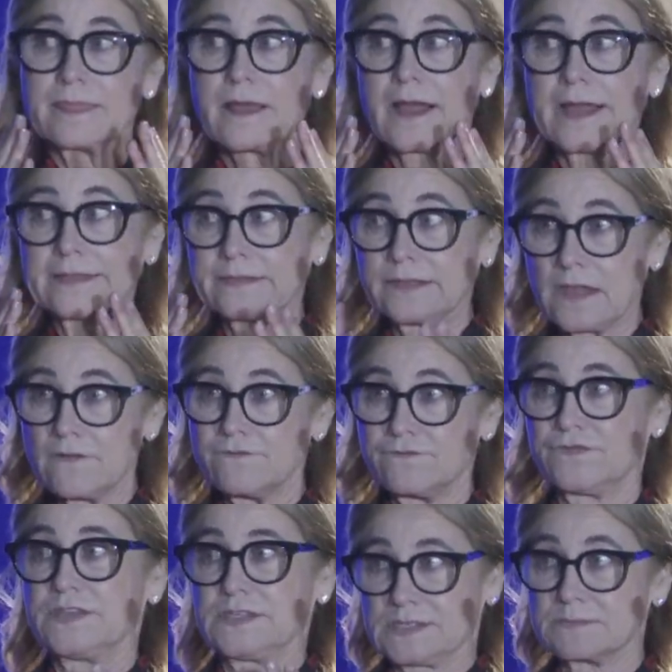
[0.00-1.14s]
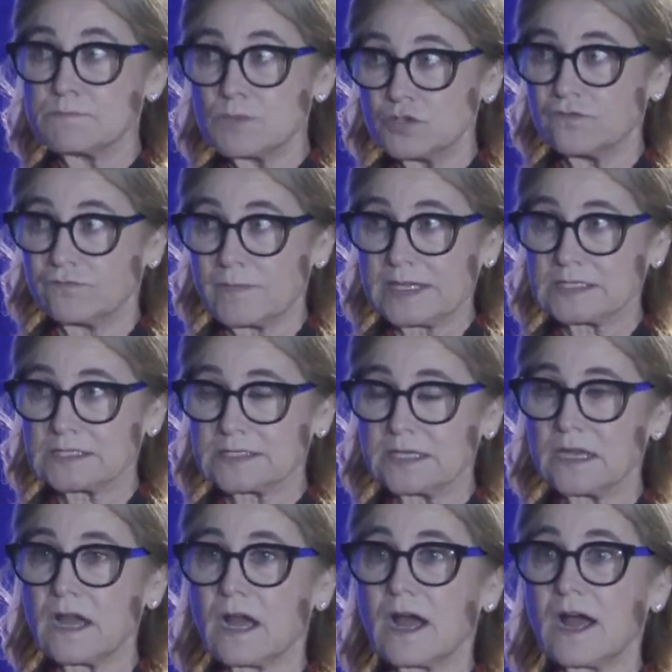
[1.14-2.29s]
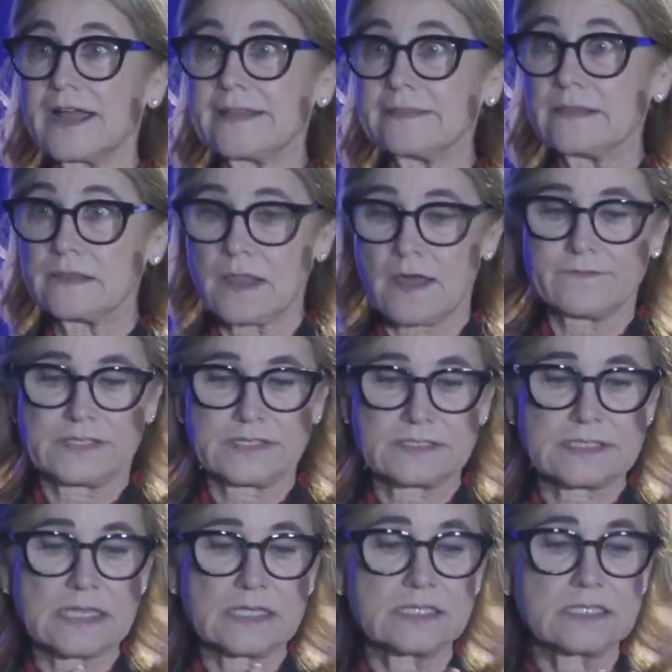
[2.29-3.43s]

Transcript: I love this movement. I love it.